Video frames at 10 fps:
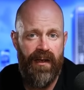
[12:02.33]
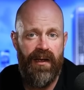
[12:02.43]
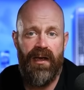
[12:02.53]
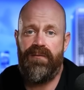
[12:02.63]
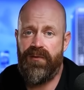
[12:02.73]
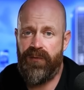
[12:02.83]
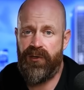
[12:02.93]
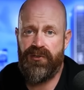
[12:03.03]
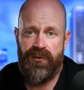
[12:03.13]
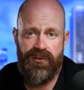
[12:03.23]
If
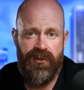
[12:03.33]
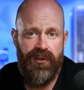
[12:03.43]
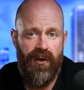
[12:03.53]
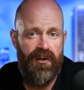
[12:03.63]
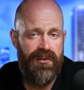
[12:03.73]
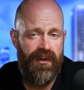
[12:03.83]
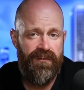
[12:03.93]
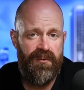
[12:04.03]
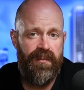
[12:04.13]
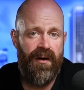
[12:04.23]
deferring Social Security also
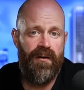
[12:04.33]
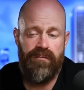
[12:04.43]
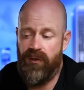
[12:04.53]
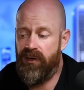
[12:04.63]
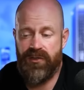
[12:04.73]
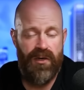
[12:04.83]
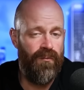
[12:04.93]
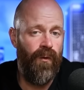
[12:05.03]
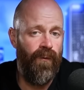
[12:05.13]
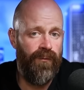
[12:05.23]
gives you better long-term
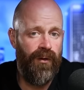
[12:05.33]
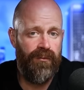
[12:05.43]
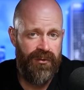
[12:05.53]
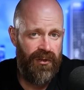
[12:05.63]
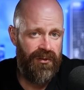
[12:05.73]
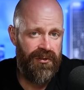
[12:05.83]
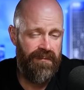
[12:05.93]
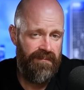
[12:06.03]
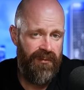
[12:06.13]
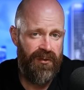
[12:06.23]
overall results,
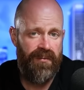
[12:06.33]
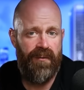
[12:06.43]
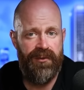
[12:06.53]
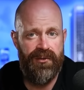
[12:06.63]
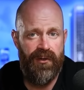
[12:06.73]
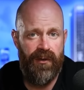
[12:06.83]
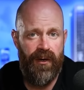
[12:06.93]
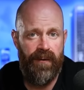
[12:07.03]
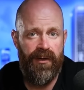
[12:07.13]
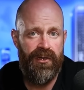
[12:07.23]
you should probably turn it
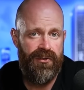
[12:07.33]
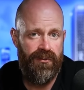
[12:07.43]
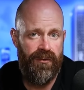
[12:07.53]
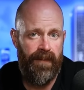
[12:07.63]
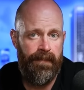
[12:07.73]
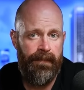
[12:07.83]
on sooner.